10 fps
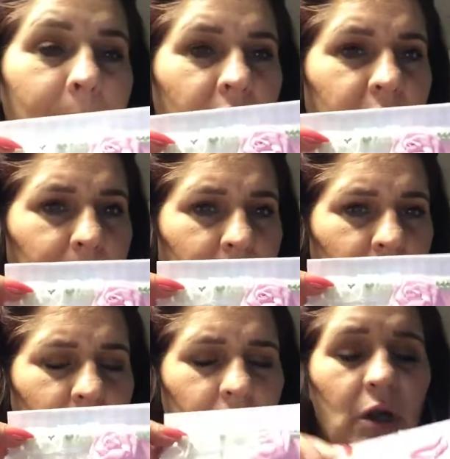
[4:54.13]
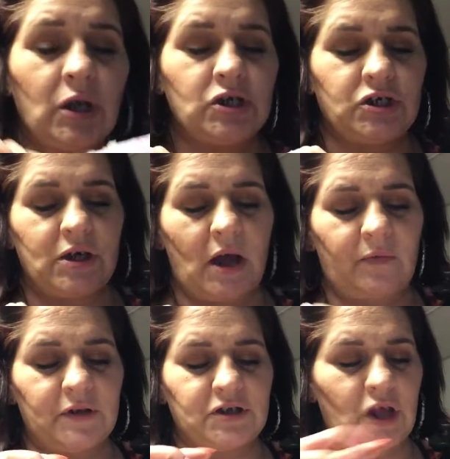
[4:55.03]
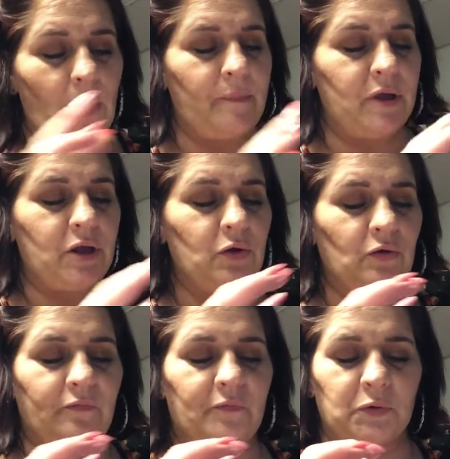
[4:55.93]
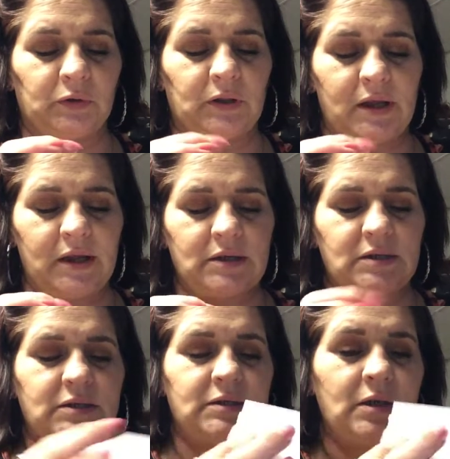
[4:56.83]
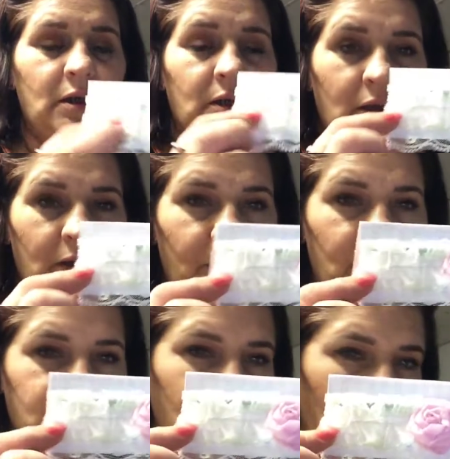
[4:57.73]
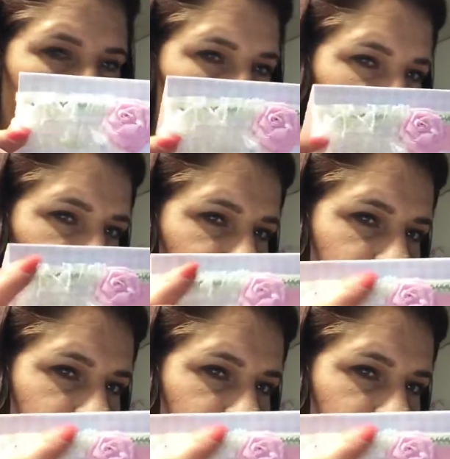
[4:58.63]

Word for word: paper. She got this beautiful lace. Then she got some